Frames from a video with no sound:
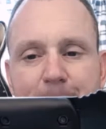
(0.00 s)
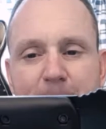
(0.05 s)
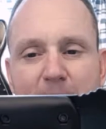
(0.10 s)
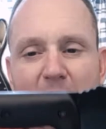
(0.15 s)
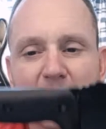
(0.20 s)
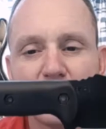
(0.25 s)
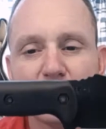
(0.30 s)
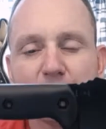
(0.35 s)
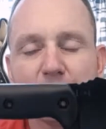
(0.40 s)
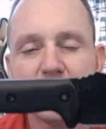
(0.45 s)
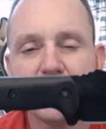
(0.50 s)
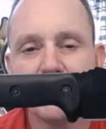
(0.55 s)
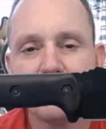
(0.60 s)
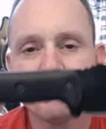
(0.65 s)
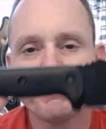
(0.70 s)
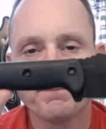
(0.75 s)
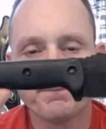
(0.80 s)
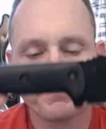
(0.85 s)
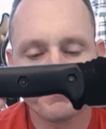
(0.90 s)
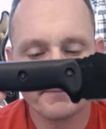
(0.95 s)
don't know yet.
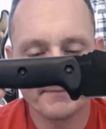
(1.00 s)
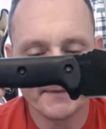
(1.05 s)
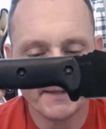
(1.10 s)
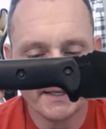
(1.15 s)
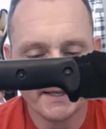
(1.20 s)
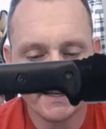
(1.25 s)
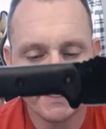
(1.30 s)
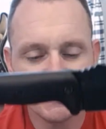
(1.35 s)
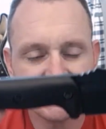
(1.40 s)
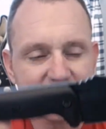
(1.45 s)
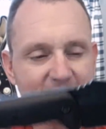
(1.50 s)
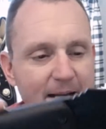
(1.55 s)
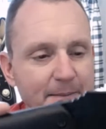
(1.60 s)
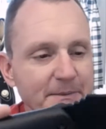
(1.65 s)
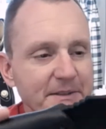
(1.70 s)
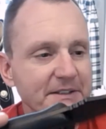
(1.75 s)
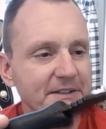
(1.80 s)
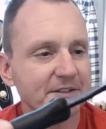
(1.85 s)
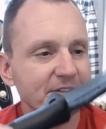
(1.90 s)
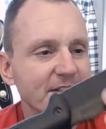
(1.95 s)
I got time to
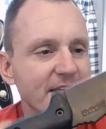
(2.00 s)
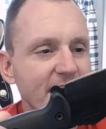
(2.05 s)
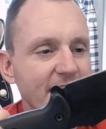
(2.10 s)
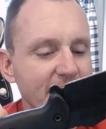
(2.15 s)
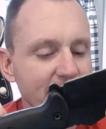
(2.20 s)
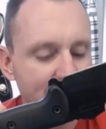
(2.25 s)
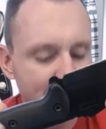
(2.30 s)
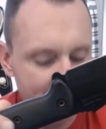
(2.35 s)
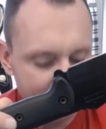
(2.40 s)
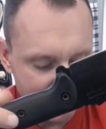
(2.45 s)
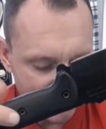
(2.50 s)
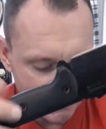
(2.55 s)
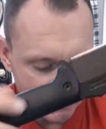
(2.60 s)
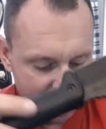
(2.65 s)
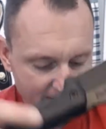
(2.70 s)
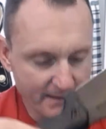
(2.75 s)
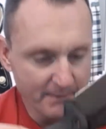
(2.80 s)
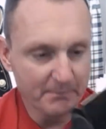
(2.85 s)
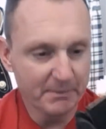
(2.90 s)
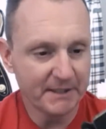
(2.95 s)
decide.
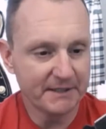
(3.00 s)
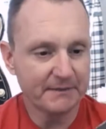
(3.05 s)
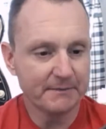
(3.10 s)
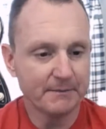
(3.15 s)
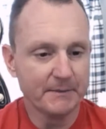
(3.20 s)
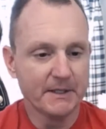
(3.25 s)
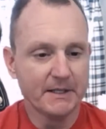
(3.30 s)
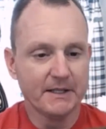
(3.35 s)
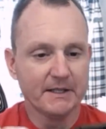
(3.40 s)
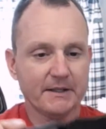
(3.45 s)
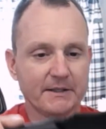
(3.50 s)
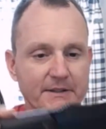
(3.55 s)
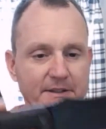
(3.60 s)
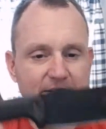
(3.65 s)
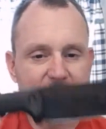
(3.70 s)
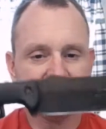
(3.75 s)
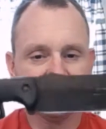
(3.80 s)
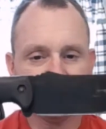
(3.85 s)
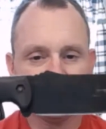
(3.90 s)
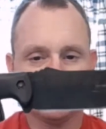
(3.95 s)
But this is